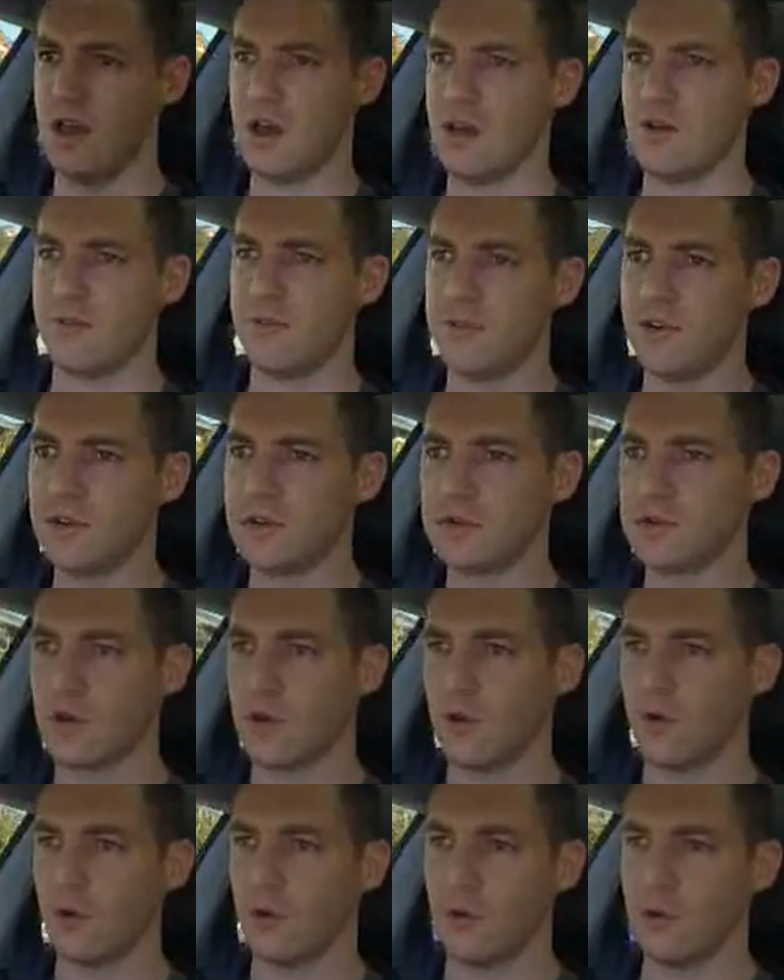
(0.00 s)
It feels
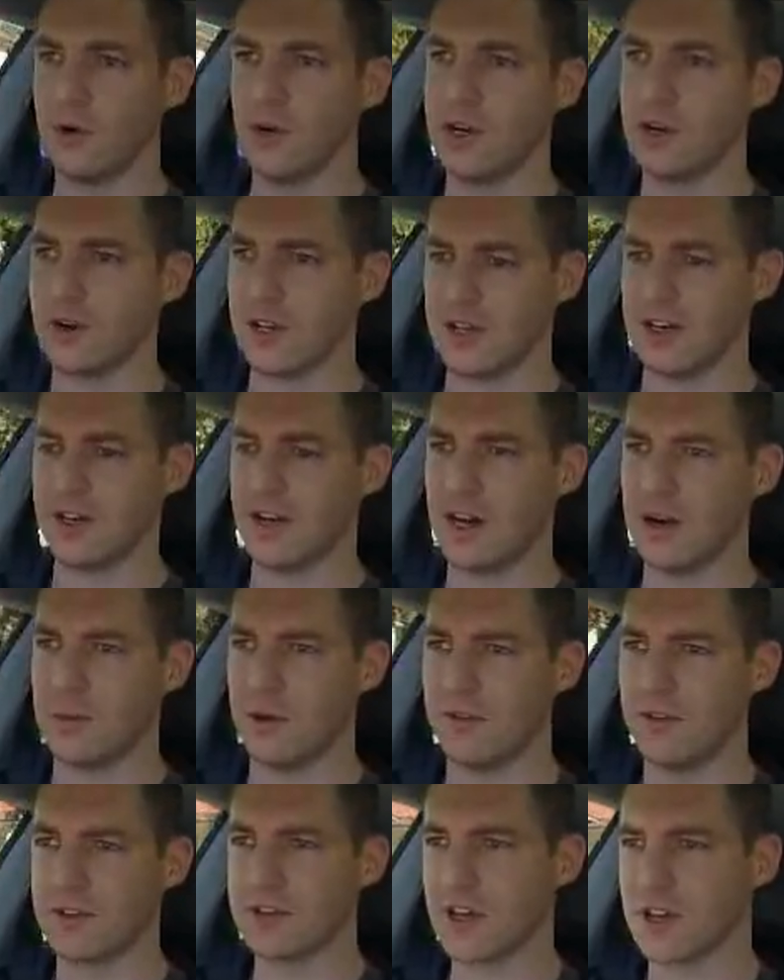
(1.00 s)
really numb.
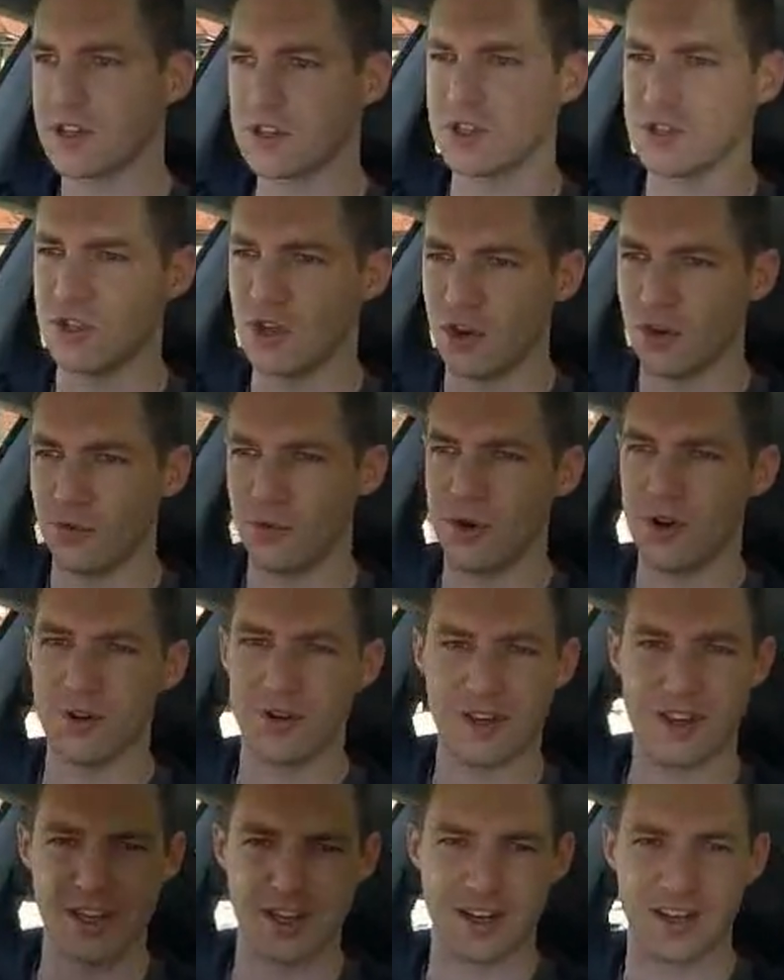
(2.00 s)
It feels like it's not
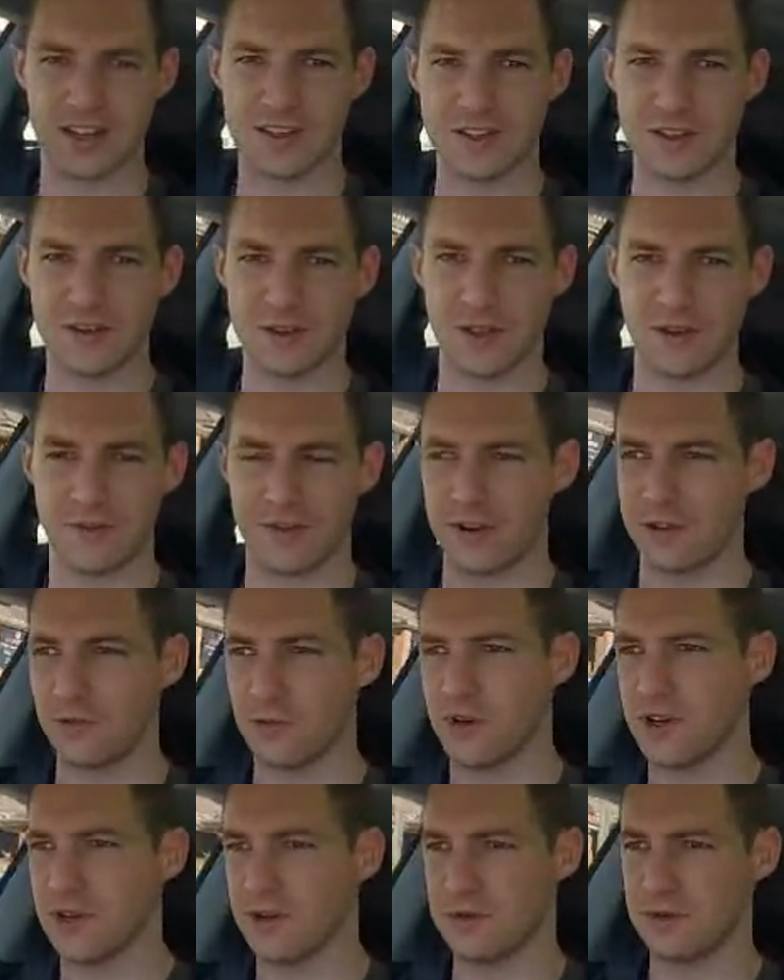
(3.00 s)
really connected to the
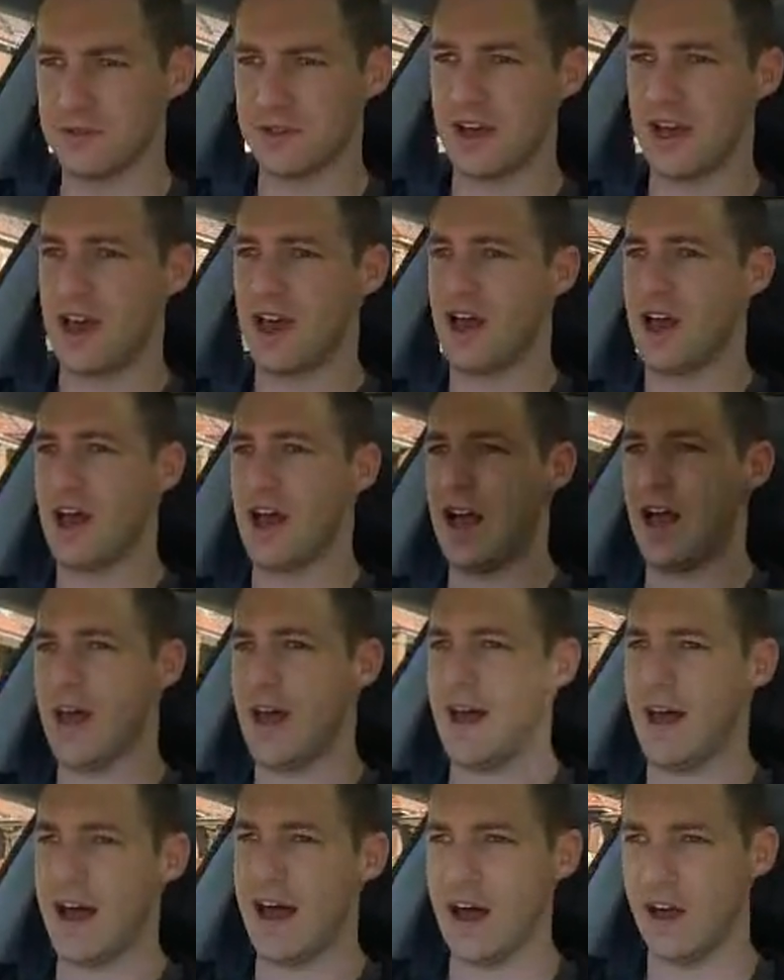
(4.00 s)
front wheels
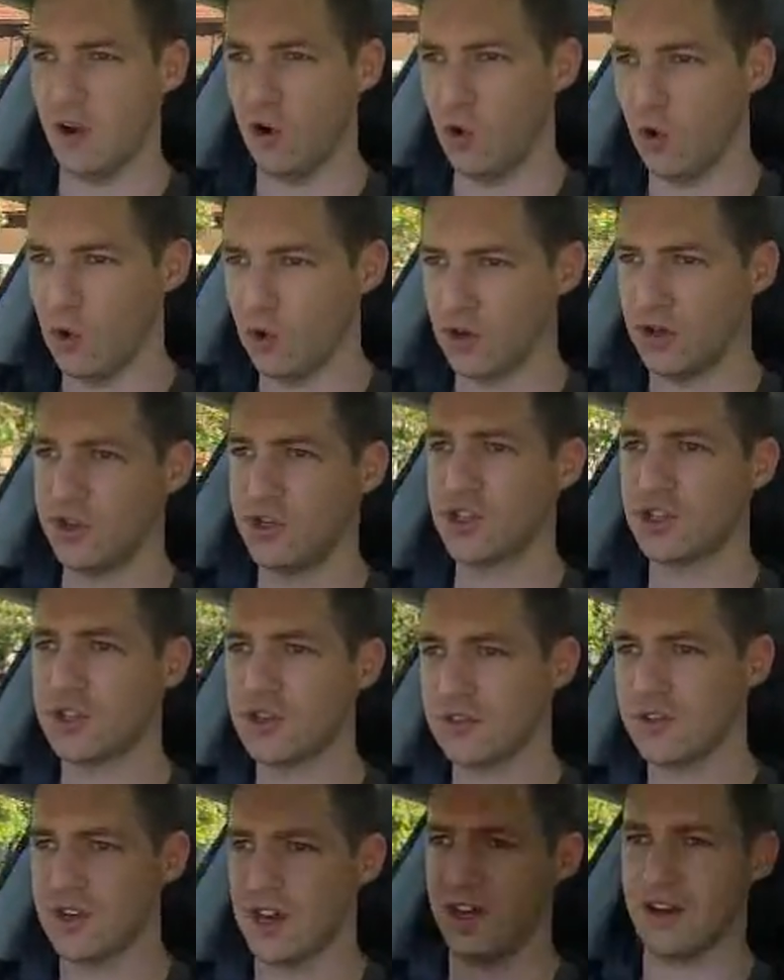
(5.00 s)
at all. You just
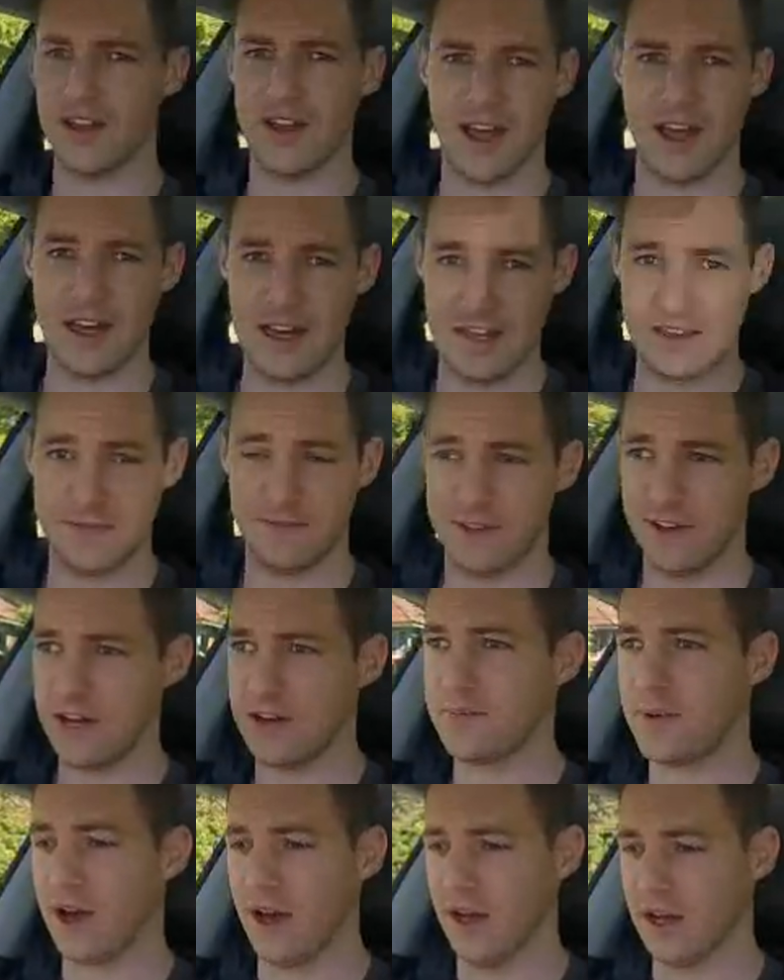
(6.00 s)
don't get any
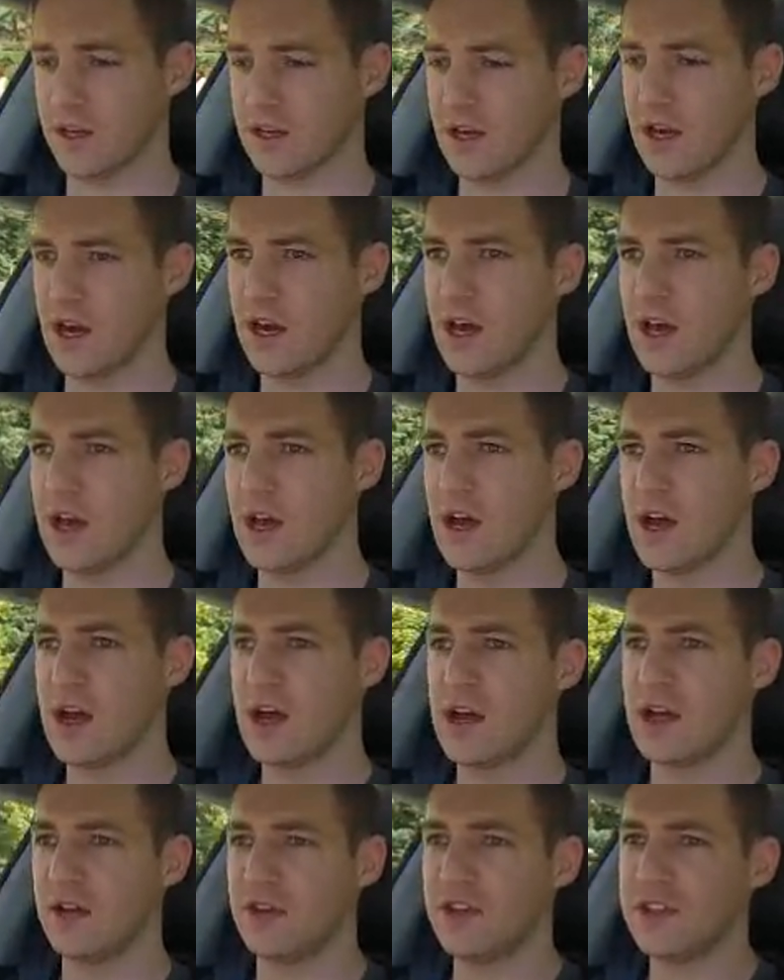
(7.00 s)
feedback.
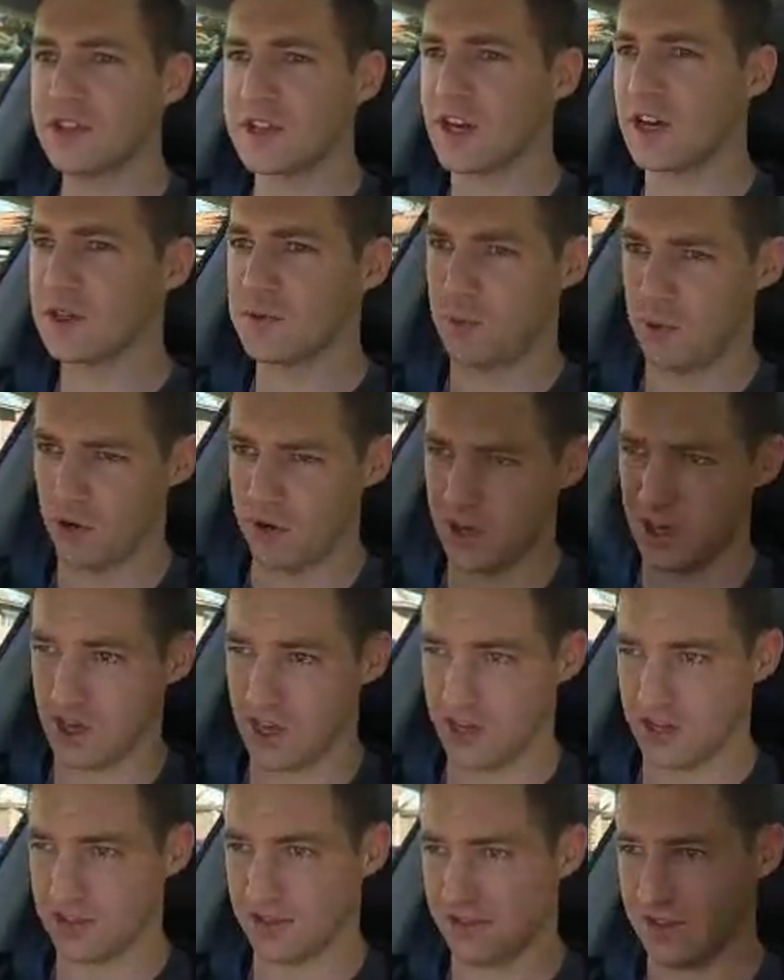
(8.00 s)
This car's putting
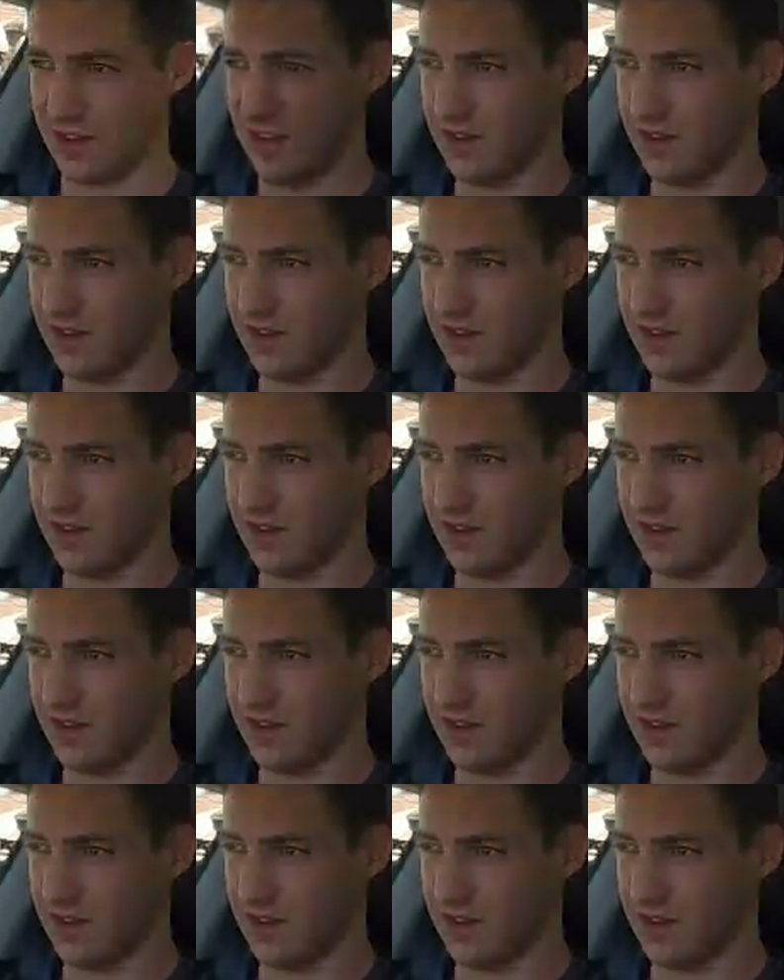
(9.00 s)
out,